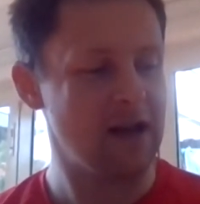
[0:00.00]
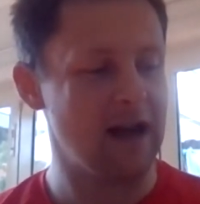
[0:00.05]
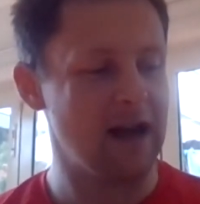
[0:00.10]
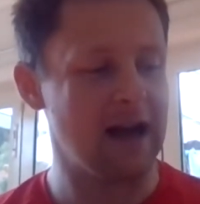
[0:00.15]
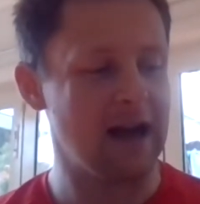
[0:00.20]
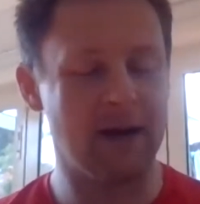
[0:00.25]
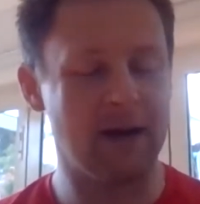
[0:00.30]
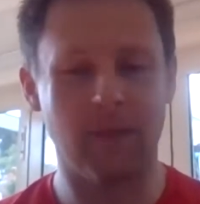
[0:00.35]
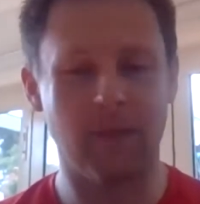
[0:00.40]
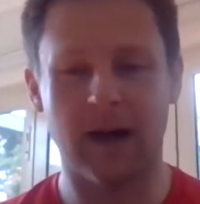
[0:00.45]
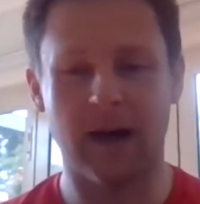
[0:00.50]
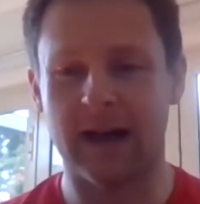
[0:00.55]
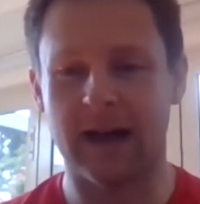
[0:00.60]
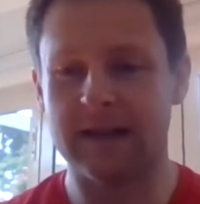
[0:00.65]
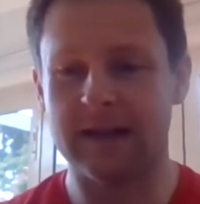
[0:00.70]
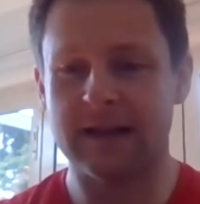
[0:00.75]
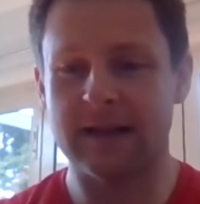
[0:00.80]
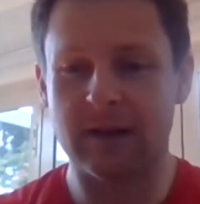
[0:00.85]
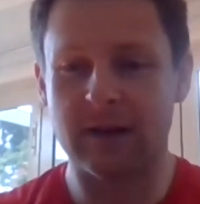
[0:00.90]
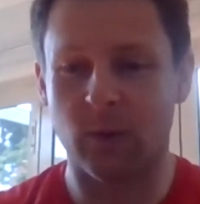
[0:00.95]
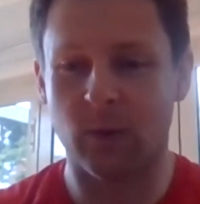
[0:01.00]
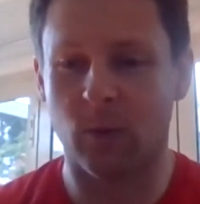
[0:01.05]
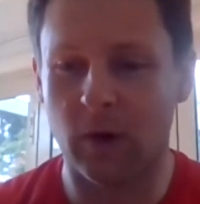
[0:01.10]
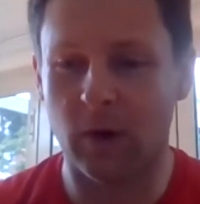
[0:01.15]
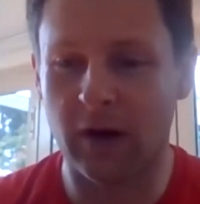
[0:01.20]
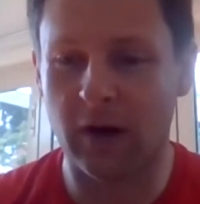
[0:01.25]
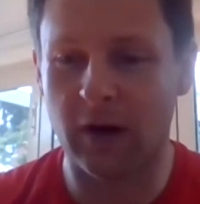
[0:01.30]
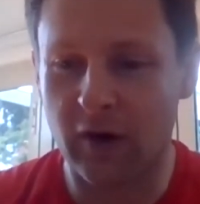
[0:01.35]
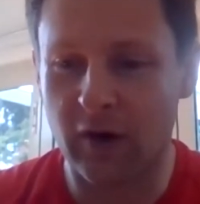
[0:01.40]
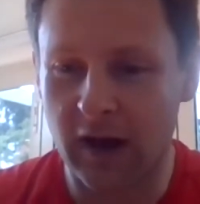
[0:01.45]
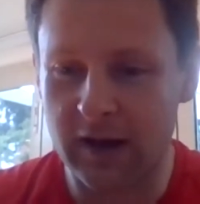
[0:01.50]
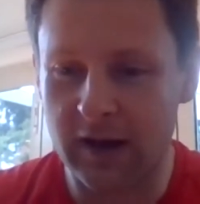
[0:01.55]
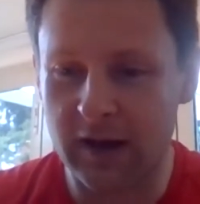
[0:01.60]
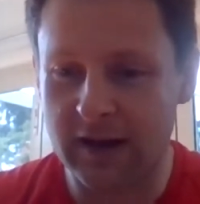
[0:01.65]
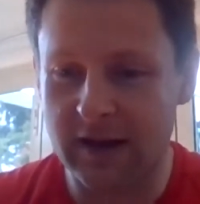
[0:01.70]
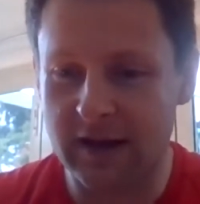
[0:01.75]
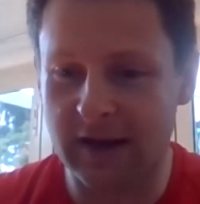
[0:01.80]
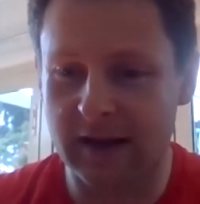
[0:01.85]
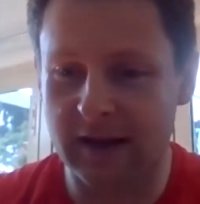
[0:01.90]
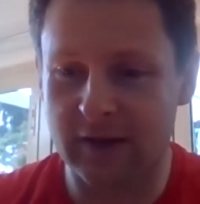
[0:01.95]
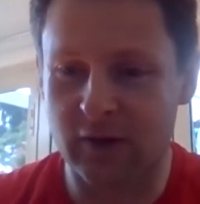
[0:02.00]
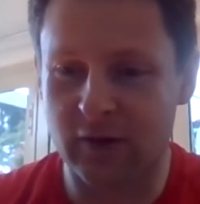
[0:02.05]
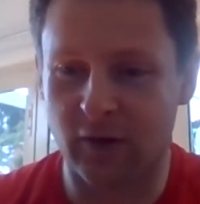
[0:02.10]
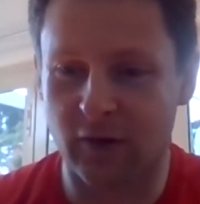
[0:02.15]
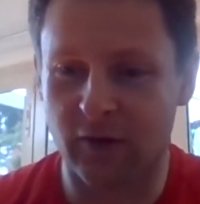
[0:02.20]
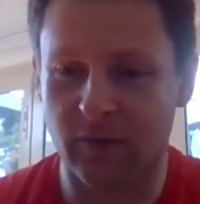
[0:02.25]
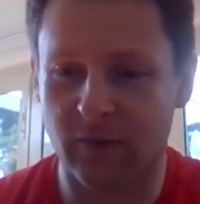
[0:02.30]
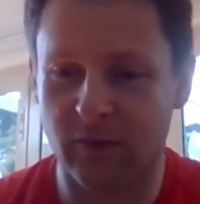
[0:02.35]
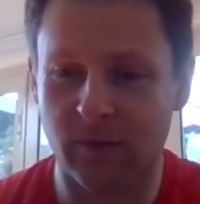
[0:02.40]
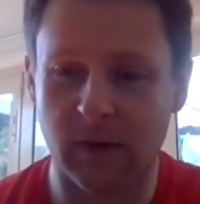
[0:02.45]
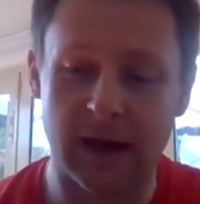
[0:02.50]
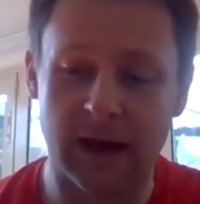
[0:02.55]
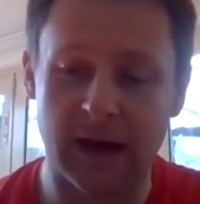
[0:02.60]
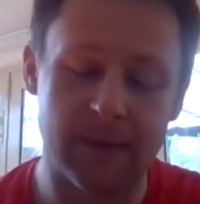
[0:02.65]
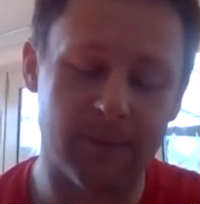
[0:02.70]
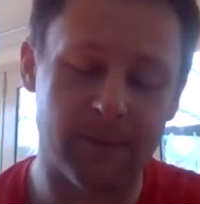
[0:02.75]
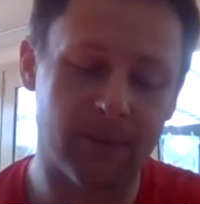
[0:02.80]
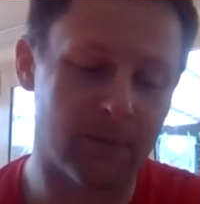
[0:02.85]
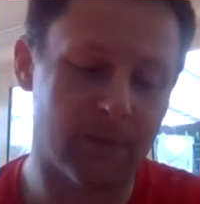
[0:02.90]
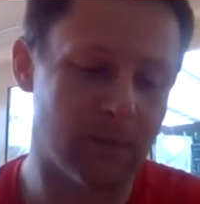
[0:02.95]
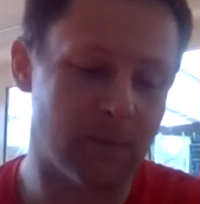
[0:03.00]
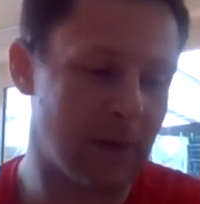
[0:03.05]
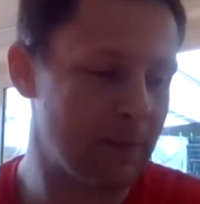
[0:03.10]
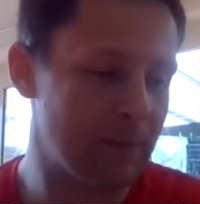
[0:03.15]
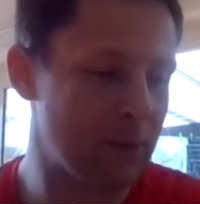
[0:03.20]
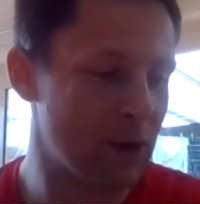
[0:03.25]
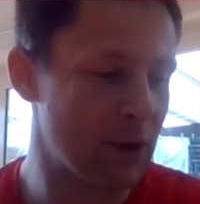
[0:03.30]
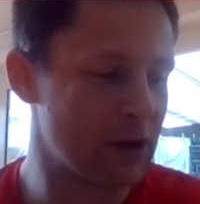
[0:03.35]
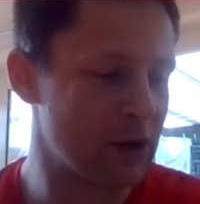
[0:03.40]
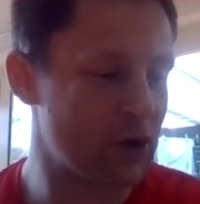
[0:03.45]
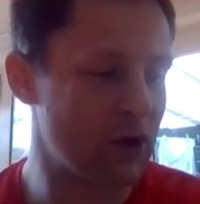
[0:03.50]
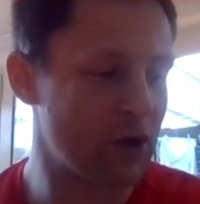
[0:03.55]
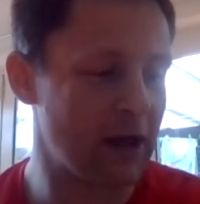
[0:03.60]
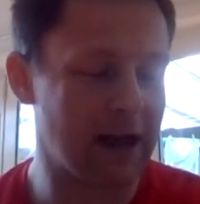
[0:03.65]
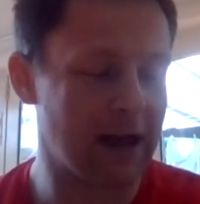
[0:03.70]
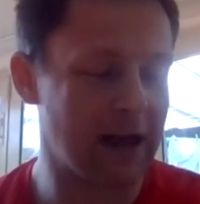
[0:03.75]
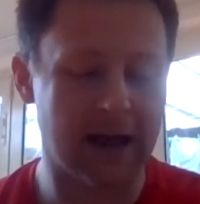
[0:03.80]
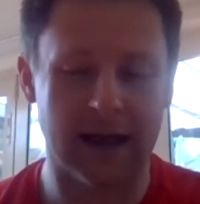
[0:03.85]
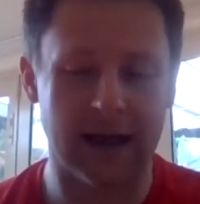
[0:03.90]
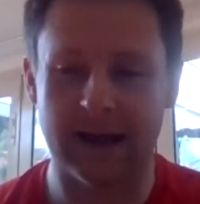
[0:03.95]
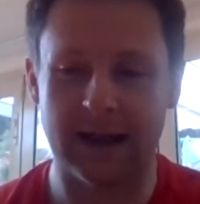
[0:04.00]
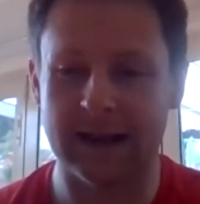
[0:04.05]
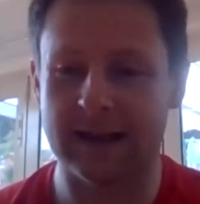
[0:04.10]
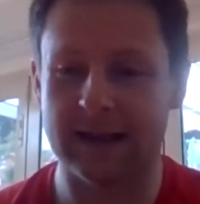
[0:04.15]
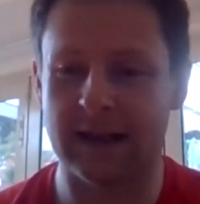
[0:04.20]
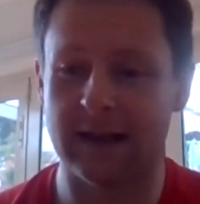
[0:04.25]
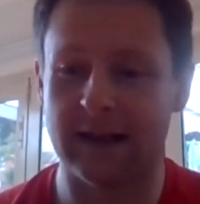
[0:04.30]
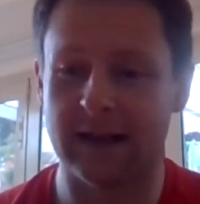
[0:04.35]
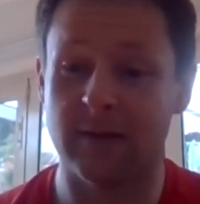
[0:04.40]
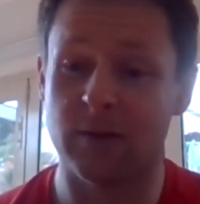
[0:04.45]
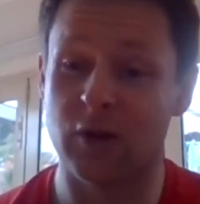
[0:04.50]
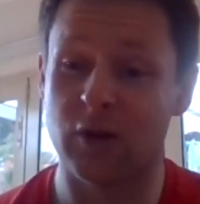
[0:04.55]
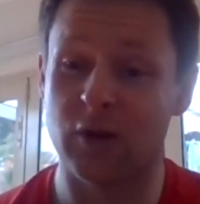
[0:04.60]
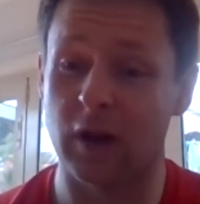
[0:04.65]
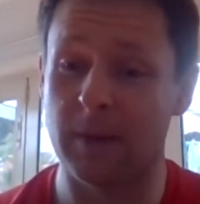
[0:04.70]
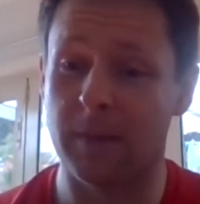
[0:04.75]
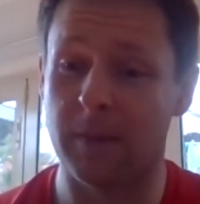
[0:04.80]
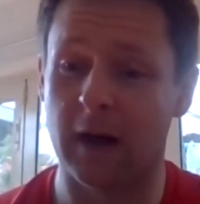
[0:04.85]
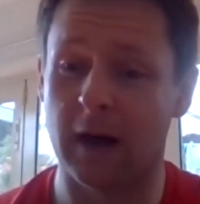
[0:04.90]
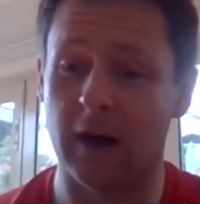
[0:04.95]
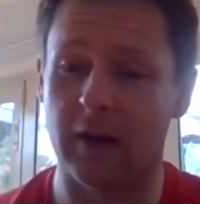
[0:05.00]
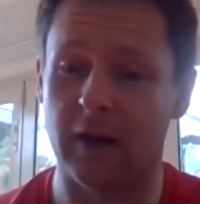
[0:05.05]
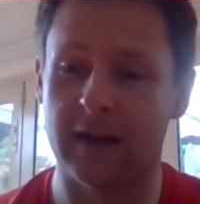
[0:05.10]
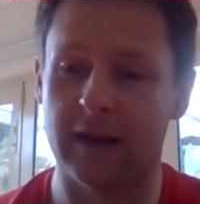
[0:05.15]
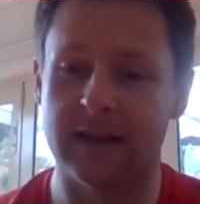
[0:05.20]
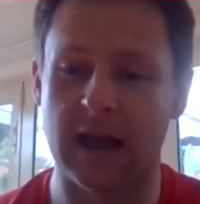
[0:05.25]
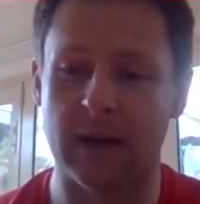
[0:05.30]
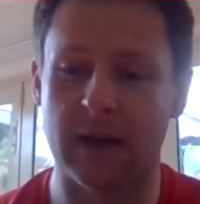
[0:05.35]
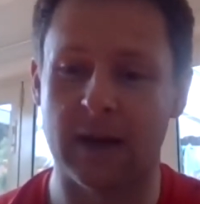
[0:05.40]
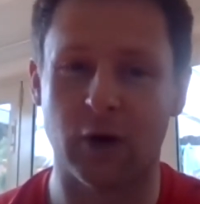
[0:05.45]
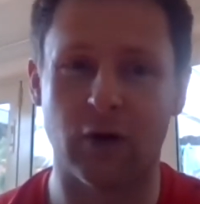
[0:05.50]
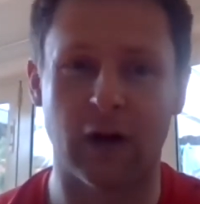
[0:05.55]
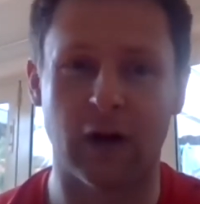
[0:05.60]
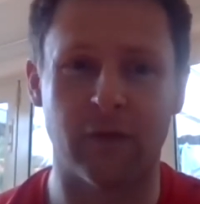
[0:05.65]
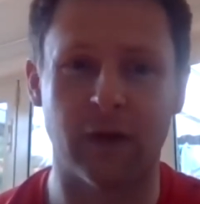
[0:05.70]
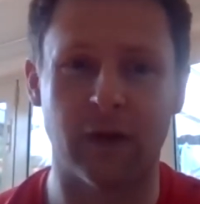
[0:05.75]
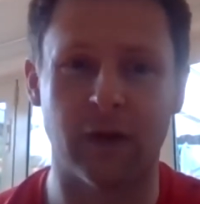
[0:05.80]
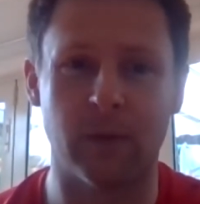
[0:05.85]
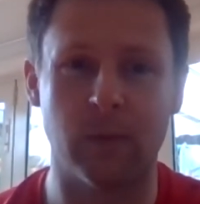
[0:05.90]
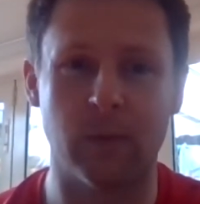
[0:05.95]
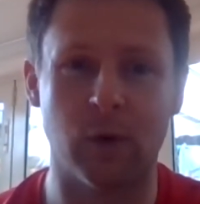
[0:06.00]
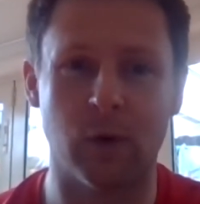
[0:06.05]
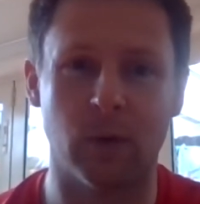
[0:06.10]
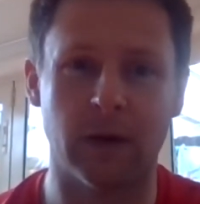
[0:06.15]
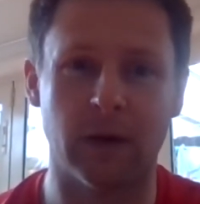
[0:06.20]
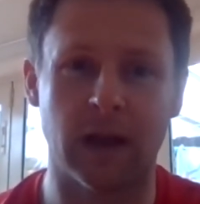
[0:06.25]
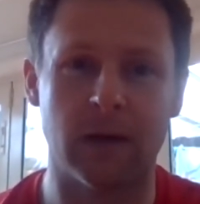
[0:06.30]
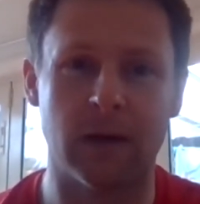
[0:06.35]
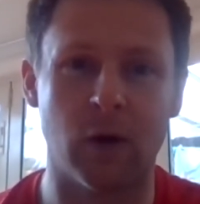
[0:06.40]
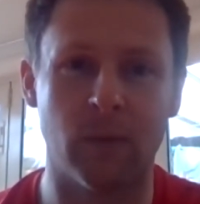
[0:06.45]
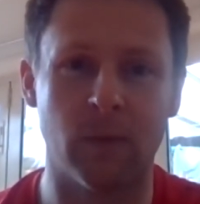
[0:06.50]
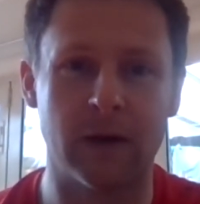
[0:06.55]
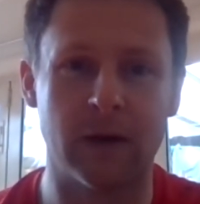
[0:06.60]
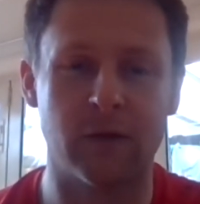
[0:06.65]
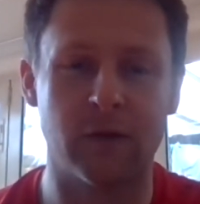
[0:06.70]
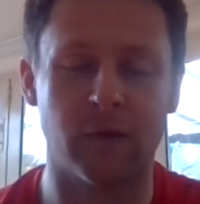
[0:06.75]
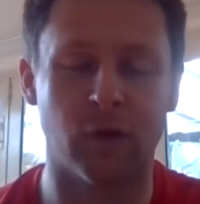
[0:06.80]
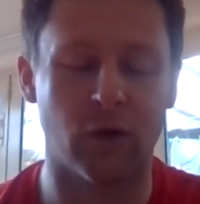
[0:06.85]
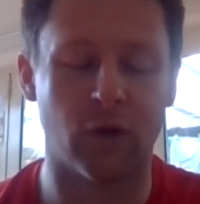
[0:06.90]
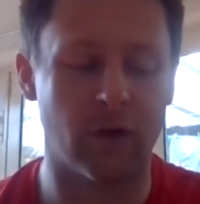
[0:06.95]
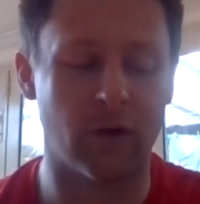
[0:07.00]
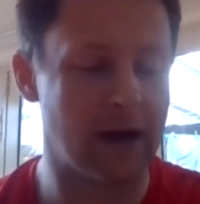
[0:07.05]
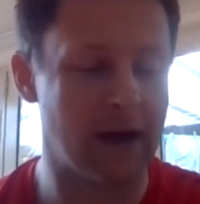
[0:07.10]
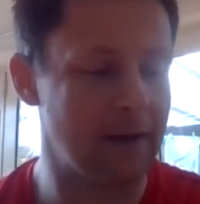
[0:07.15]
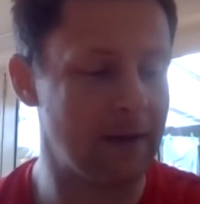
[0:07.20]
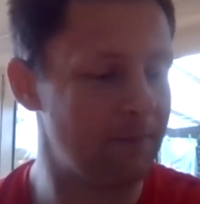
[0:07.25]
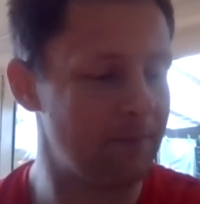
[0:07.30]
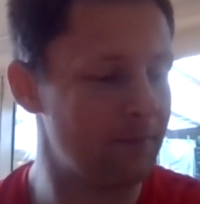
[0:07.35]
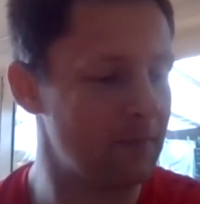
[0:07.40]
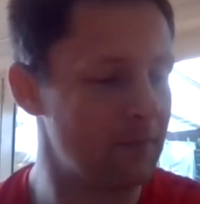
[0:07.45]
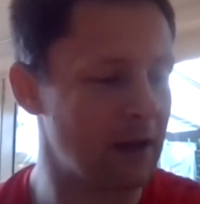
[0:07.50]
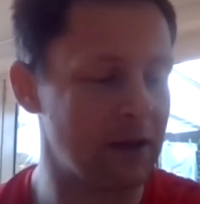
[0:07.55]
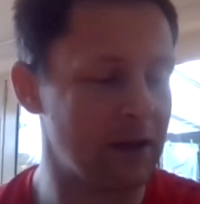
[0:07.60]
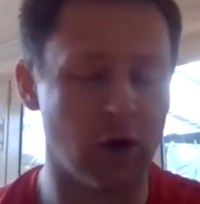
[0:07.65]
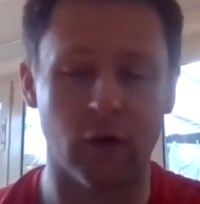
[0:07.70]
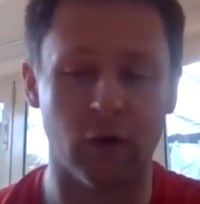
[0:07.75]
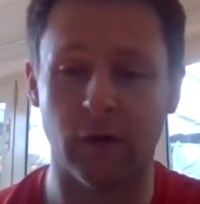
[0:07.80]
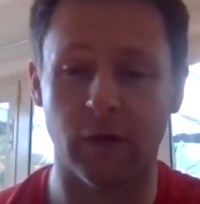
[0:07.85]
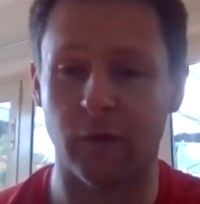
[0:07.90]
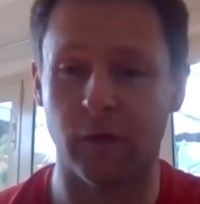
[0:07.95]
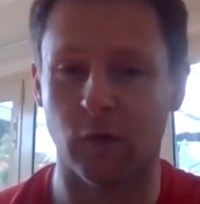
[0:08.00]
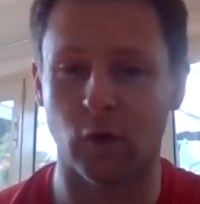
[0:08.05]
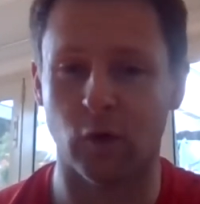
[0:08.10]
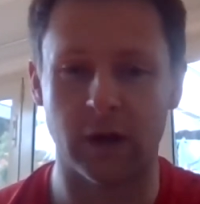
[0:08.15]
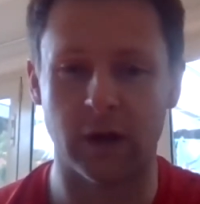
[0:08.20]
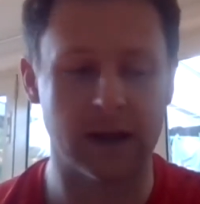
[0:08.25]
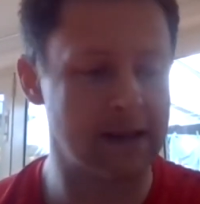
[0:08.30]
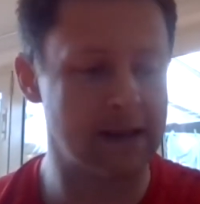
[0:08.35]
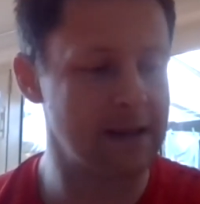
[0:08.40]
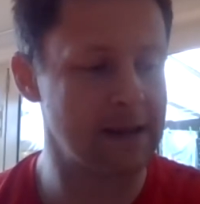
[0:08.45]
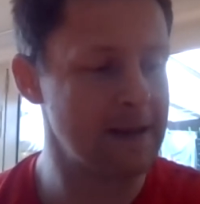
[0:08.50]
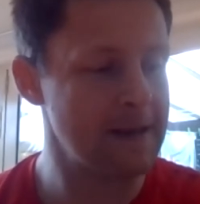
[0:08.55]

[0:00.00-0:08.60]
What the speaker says: And with regards to sort of my personal training clients, and certainly part of the demographic we work with at the moment for like the over 40s,